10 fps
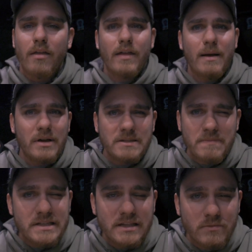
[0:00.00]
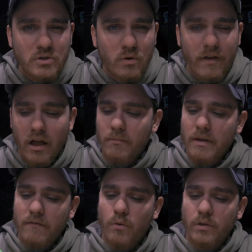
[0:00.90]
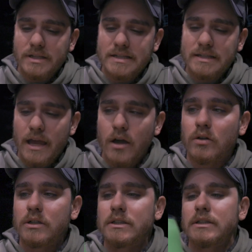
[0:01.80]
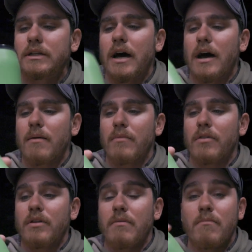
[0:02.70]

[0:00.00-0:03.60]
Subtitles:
That must be some sort of element for this scale. The